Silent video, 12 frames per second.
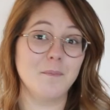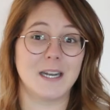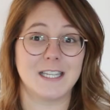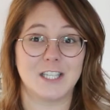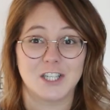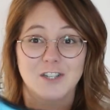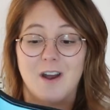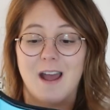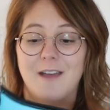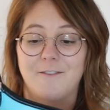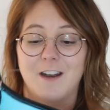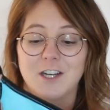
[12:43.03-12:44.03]
but it's just
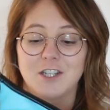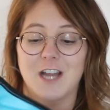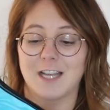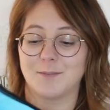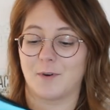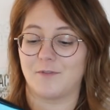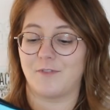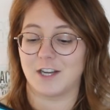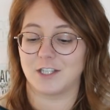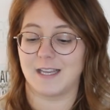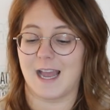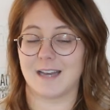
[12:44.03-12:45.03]
not finished as
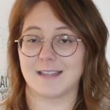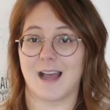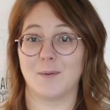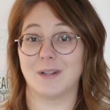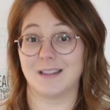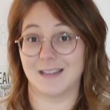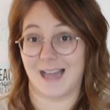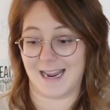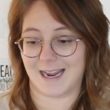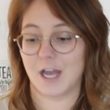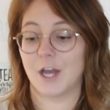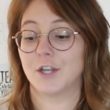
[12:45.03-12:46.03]
professionally as I would
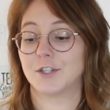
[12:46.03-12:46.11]
like.